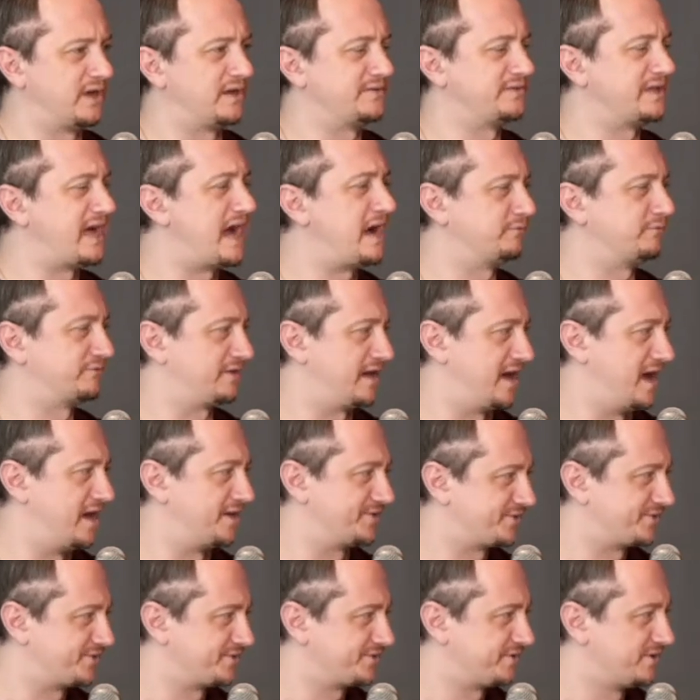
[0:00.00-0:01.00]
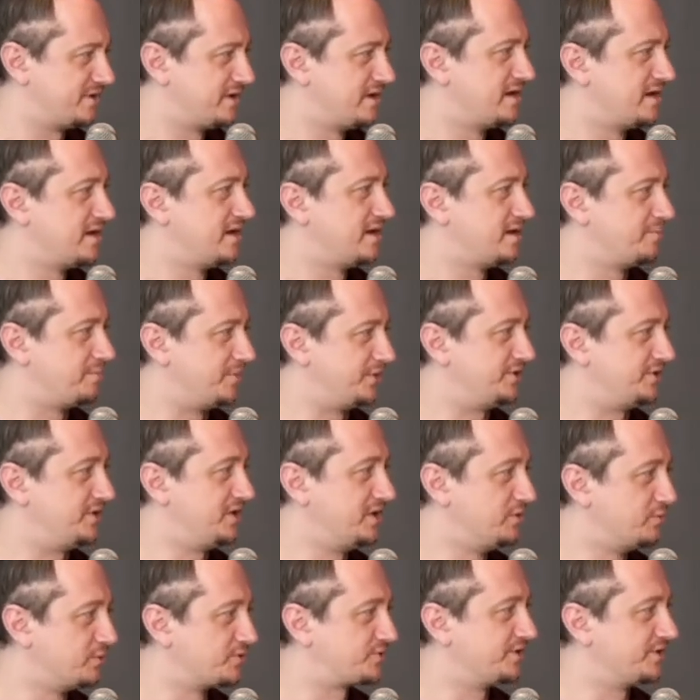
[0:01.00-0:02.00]
outcast, but he
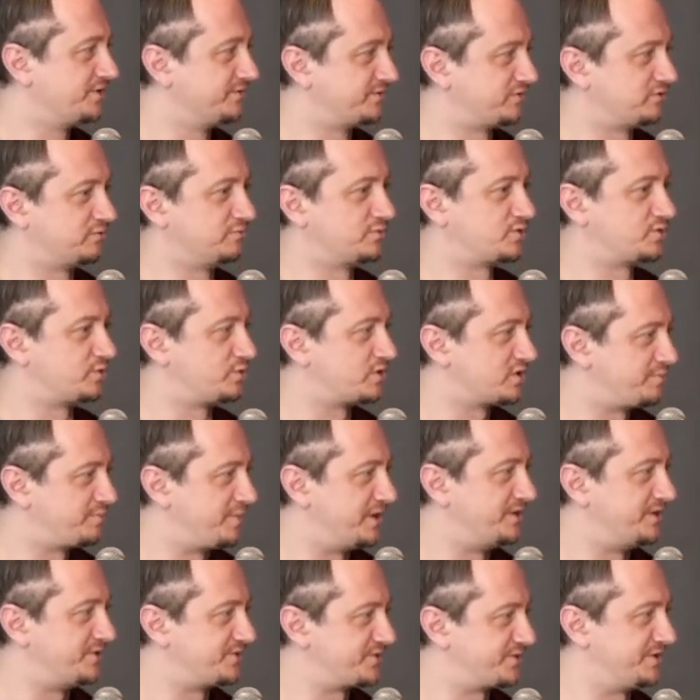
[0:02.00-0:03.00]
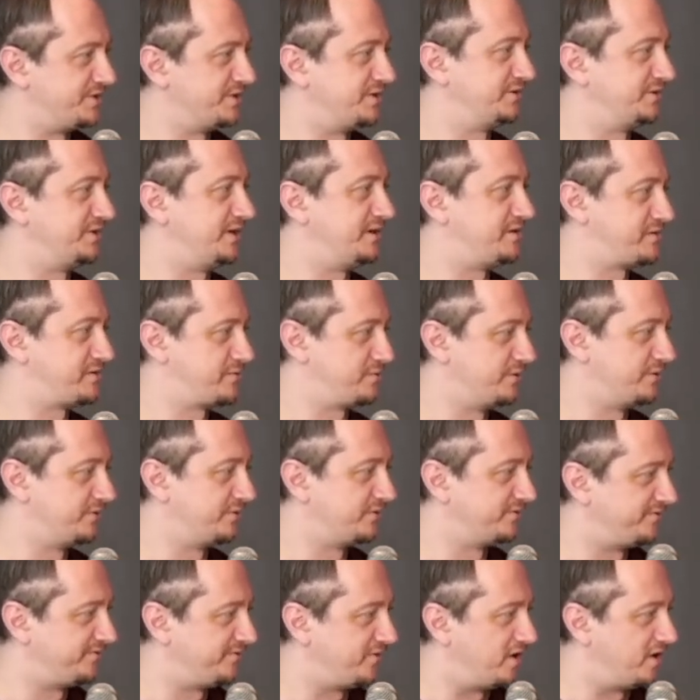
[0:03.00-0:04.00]
was into George Benson and Earth, Wind, and
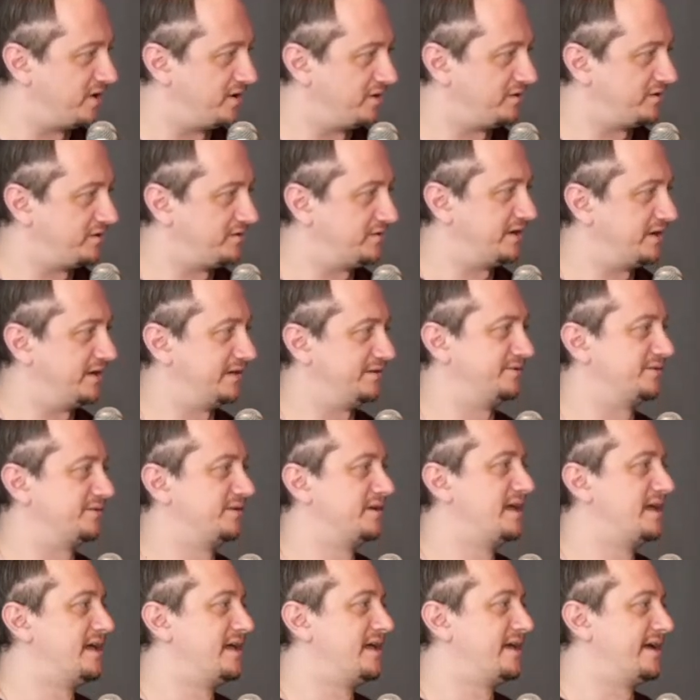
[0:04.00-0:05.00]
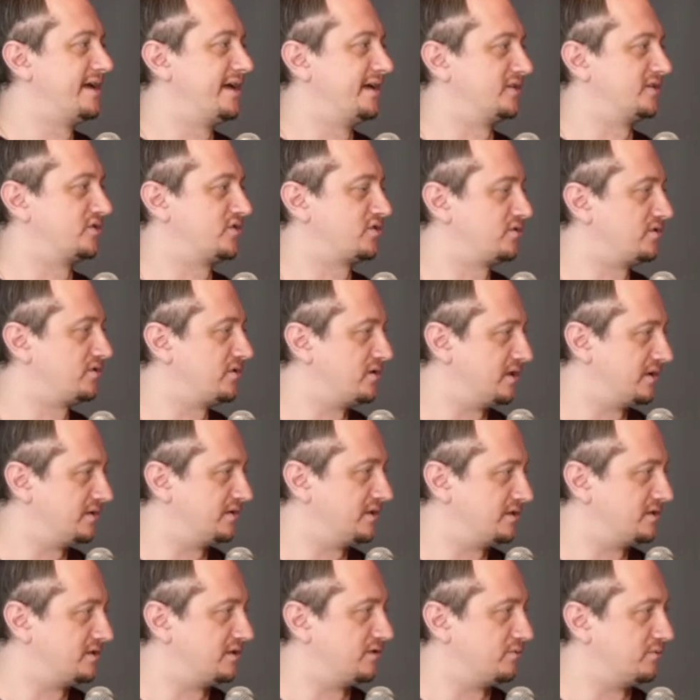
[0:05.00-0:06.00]
Fire and. And, and
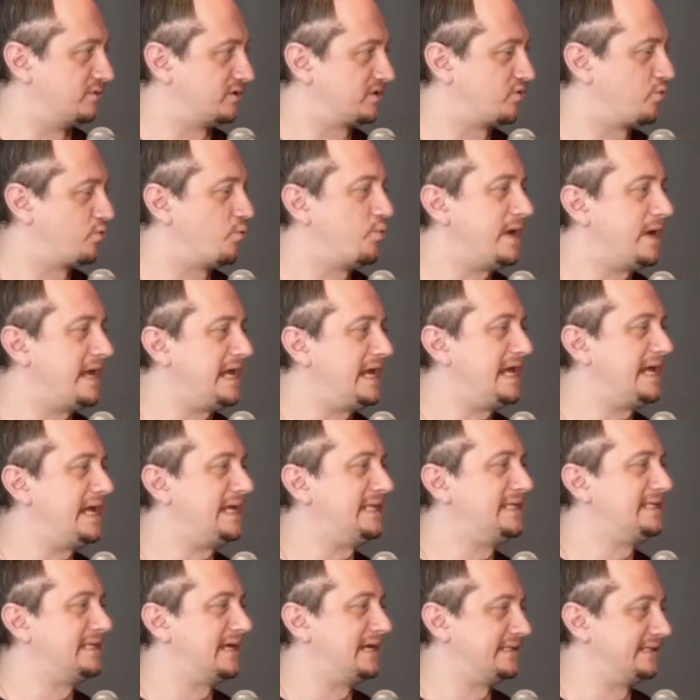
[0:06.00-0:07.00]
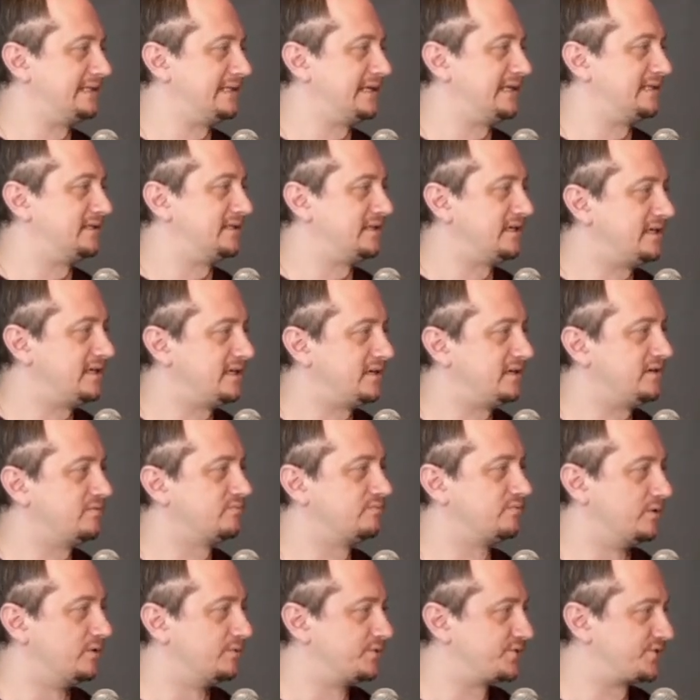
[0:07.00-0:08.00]
you know and Queen and and he
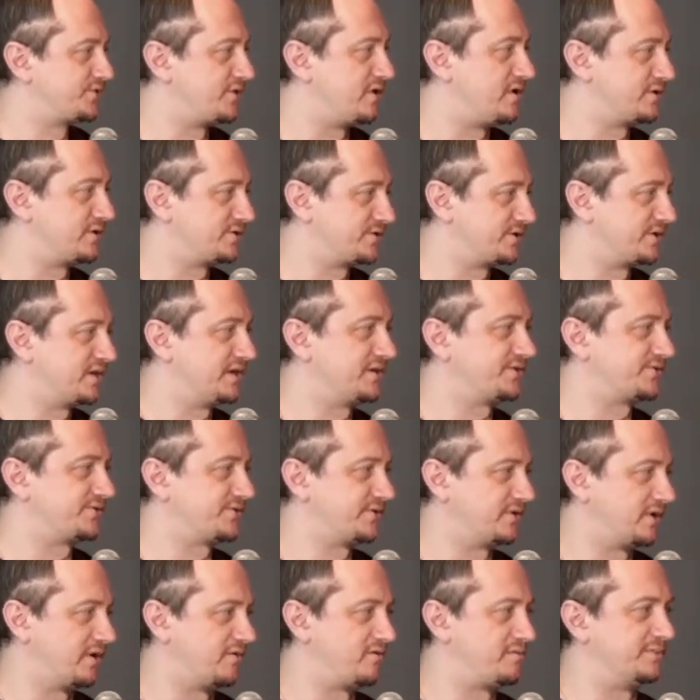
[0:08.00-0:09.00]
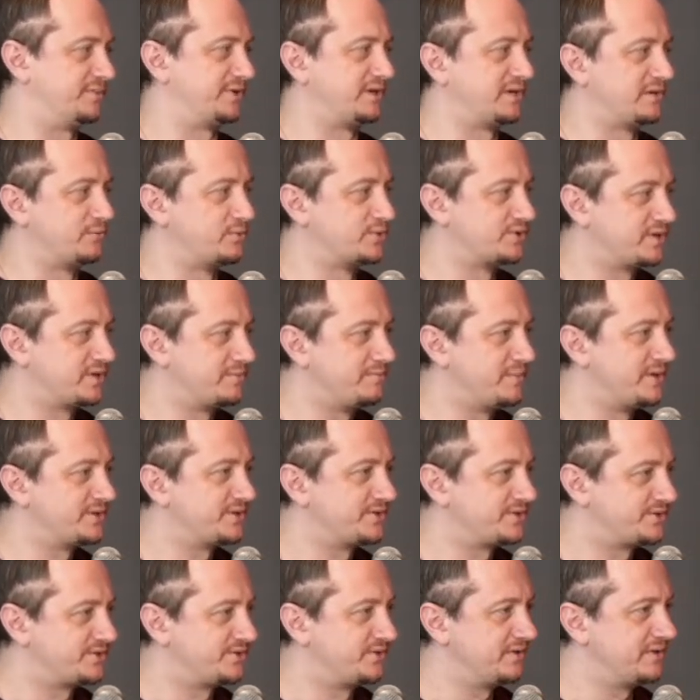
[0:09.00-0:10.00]
wrote songs against the government and it was the mid
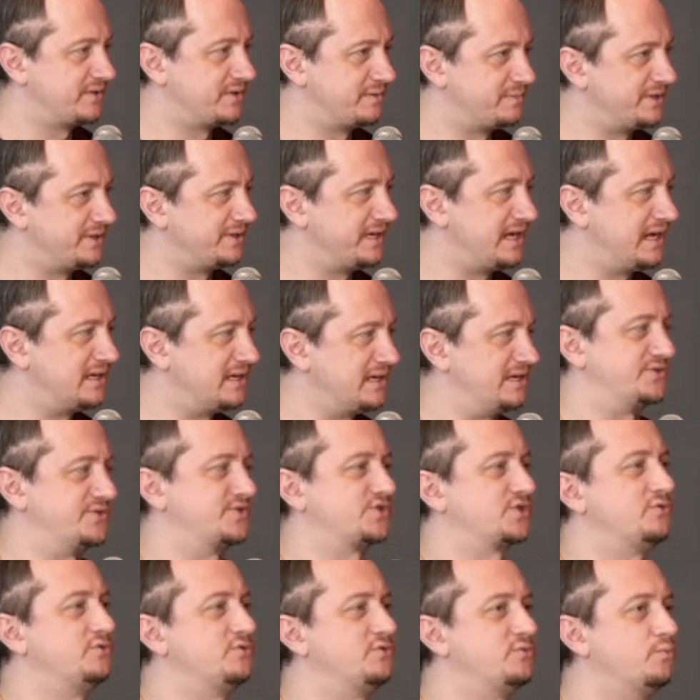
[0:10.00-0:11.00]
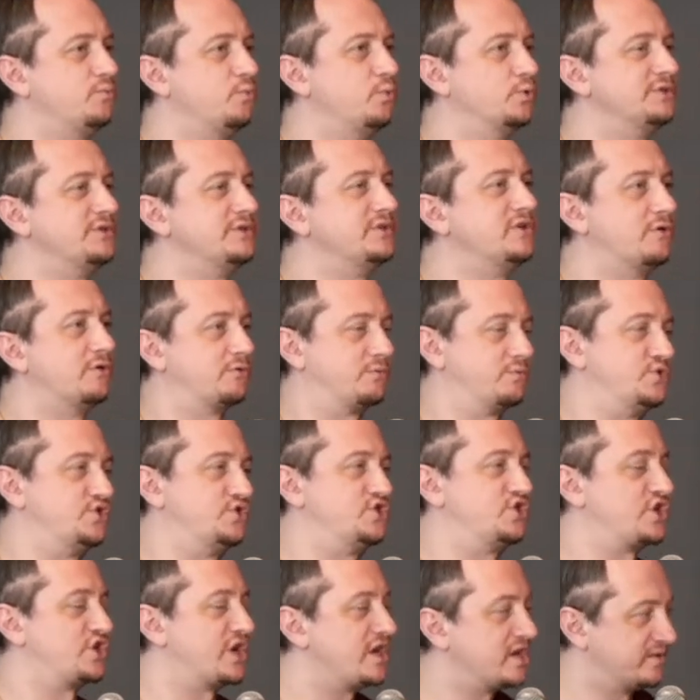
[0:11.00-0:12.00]
the mid 80s so you wouldn't go to
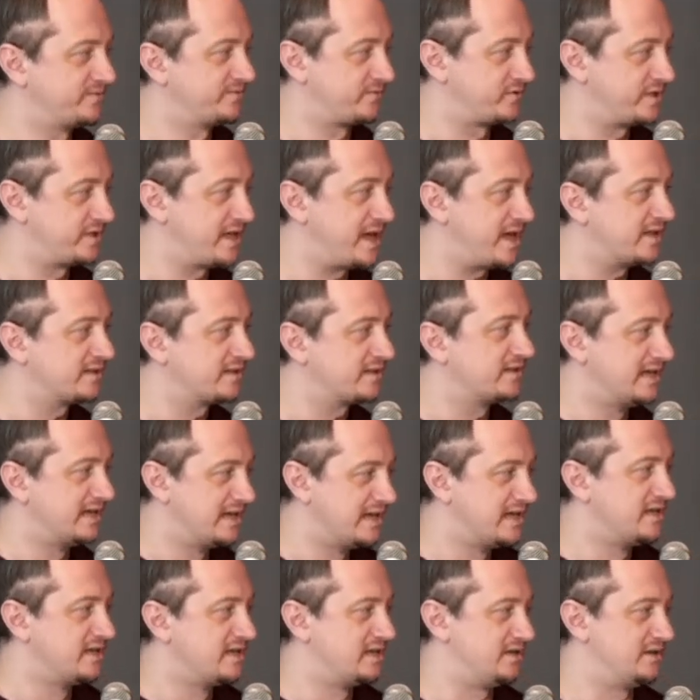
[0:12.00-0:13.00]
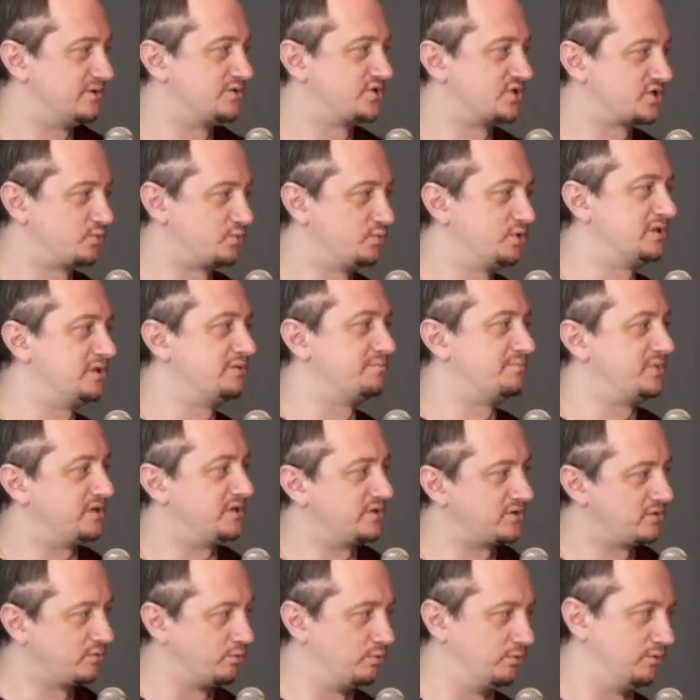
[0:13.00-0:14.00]
jail for that you just wouldn't be
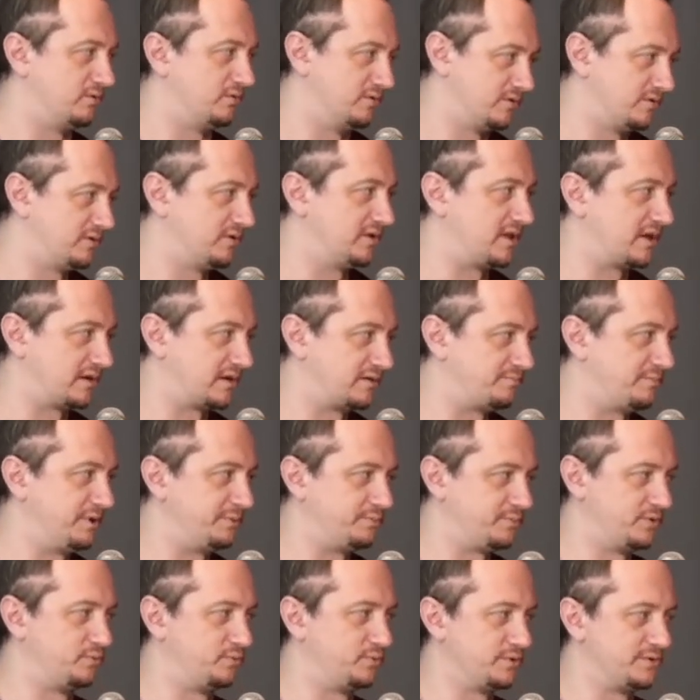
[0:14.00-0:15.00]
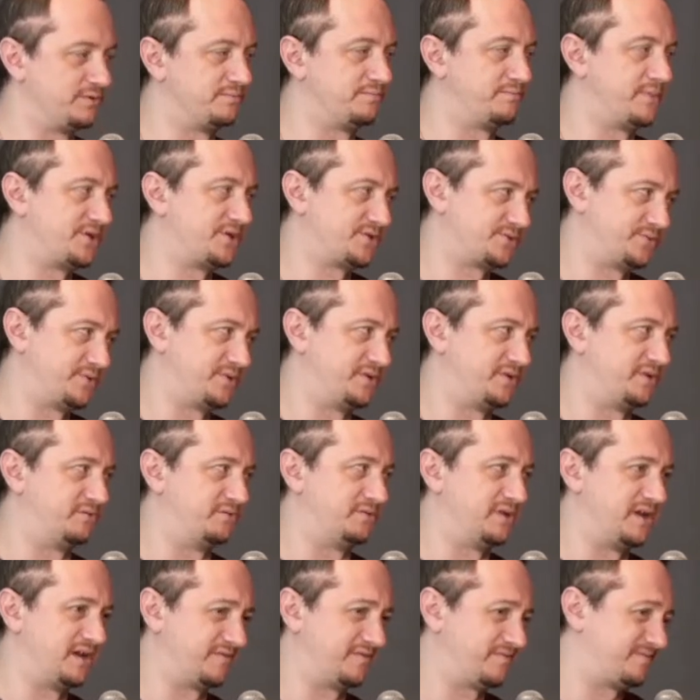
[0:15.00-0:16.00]
cool like people yeah. wouldn't mess with you
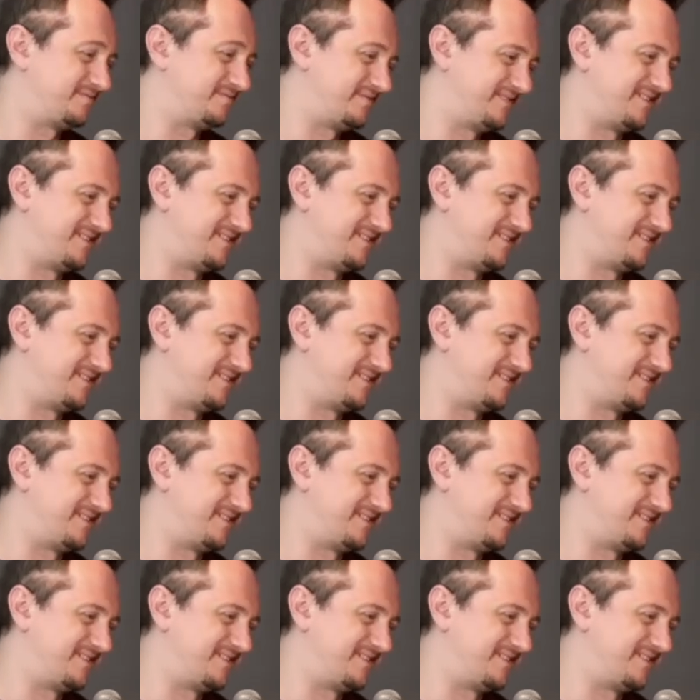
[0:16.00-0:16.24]
like eh,